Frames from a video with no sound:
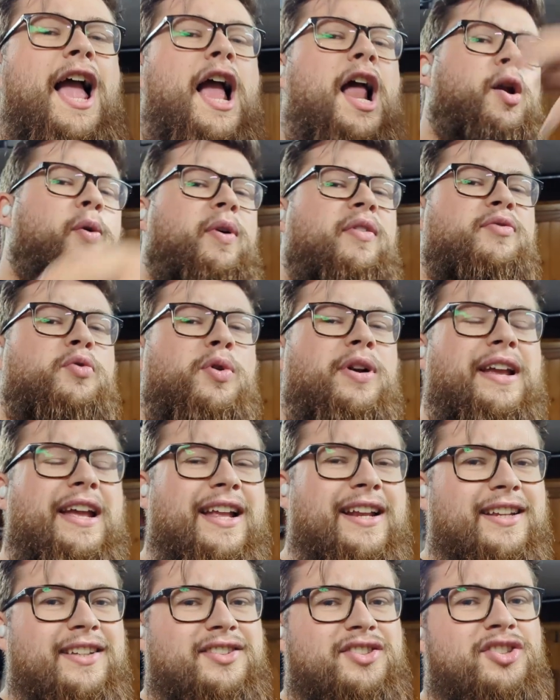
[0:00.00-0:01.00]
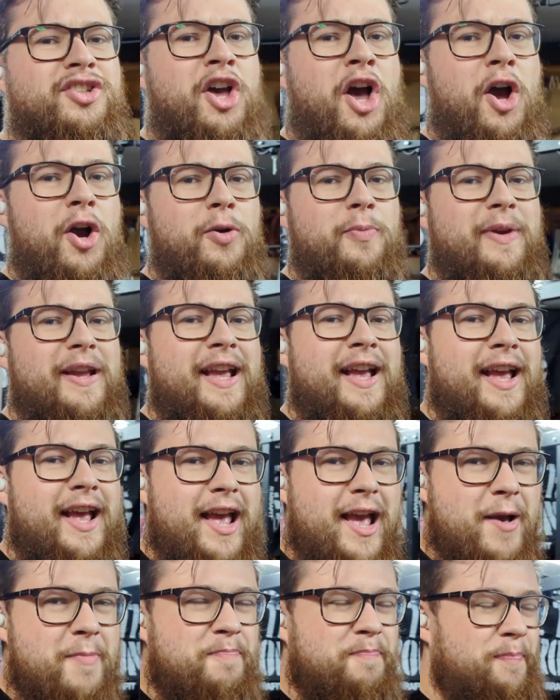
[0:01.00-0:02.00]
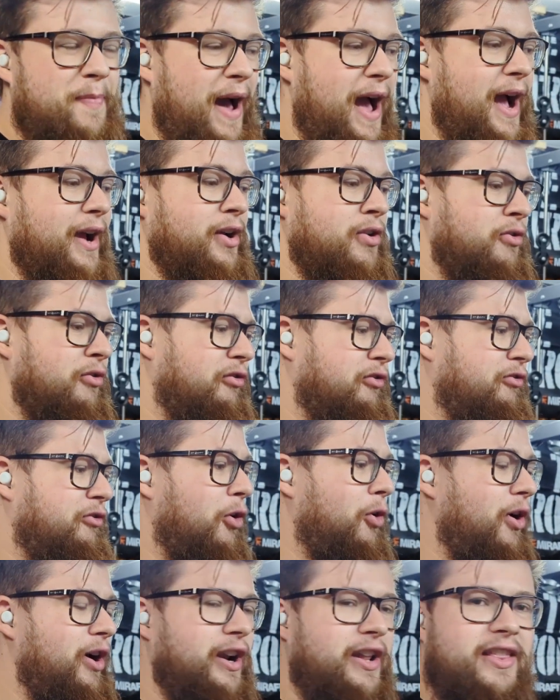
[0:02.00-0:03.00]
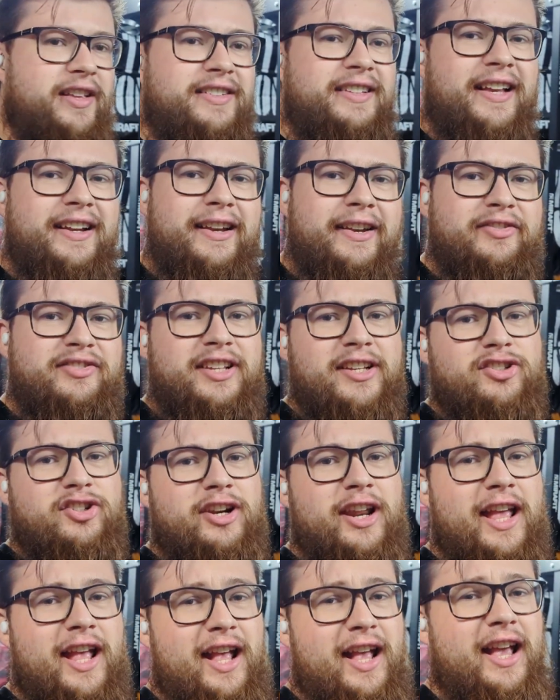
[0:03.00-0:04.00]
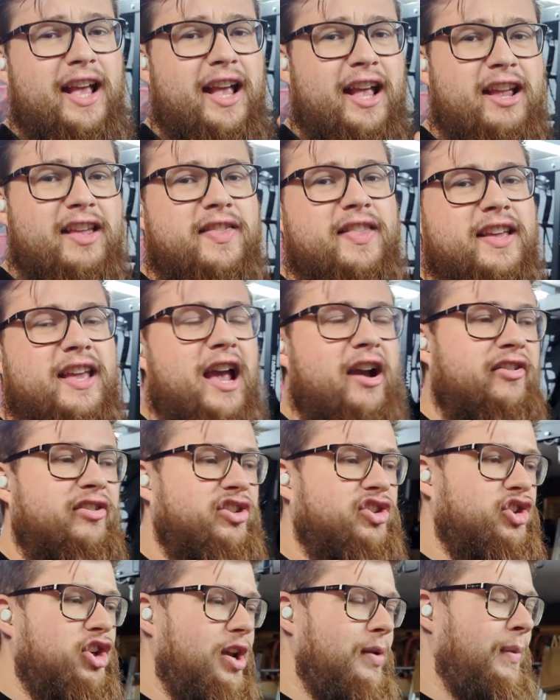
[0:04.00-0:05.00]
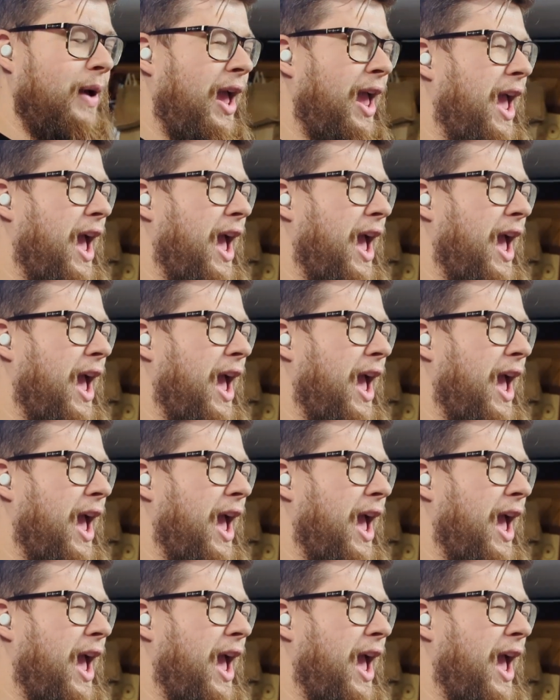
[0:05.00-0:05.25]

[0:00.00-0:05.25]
Hello everyone, it is Toby here, back for another deadlift session here in the garage gym,